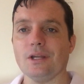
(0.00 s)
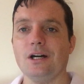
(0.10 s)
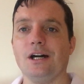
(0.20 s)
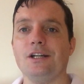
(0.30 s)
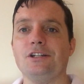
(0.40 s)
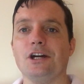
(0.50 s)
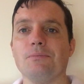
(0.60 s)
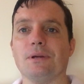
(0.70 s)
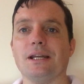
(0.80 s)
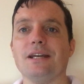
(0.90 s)
uh,
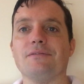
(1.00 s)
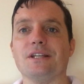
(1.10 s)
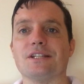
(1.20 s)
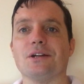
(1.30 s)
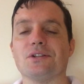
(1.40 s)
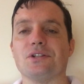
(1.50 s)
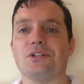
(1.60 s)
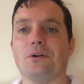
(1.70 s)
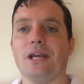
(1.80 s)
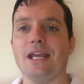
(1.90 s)
don't believe this
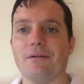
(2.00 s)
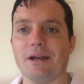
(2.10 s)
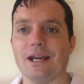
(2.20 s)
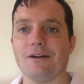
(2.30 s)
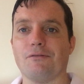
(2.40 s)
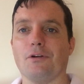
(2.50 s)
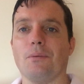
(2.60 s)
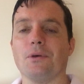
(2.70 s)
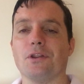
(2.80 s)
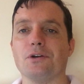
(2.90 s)
nonsense you're hearing
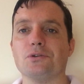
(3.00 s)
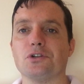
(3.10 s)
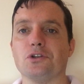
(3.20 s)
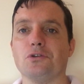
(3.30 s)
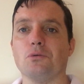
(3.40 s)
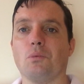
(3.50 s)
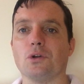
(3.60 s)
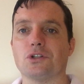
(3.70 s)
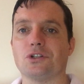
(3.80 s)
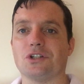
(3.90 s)
from those who
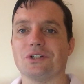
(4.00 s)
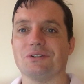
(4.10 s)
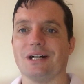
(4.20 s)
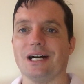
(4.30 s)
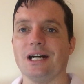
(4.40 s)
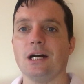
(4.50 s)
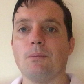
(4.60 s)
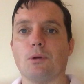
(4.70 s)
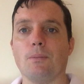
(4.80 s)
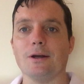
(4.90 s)
want to uh,
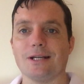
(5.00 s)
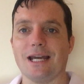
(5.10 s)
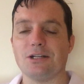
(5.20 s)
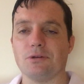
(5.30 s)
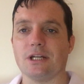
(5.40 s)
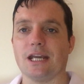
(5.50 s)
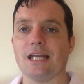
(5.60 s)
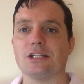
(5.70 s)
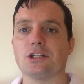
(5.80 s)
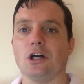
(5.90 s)
promote hatred
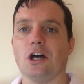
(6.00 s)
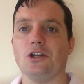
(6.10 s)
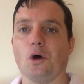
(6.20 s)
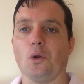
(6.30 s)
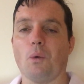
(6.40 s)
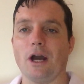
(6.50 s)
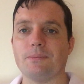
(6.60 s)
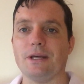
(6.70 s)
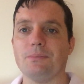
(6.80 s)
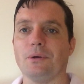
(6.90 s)
against uh,
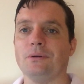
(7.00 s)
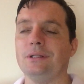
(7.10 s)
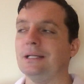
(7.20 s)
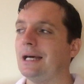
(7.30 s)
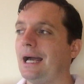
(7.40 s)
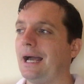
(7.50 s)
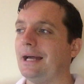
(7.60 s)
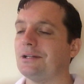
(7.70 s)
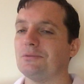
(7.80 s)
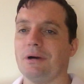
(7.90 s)
non-white people.
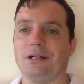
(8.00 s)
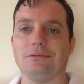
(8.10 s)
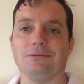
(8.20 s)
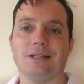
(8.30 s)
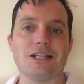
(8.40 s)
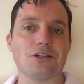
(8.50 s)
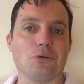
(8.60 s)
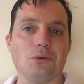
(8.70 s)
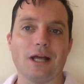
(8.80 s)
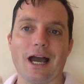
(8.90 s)
And well, let's
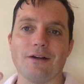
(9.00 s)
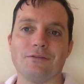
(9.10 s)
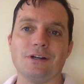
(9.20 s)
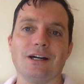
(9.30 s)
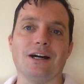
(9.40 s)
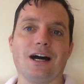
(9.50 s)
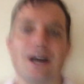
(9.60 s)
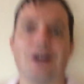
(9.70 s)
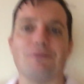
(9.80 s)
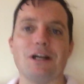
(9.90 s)
all have
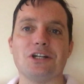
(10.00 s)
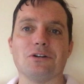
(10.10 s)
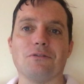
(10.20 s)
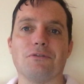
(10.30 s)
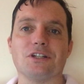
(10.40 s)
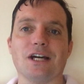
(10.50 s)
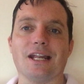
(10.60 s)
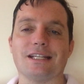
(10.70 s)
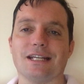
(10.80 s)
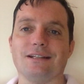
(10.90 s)
uh, racial
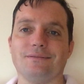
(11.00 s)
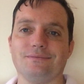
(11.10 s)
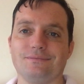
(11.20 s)
fraternity.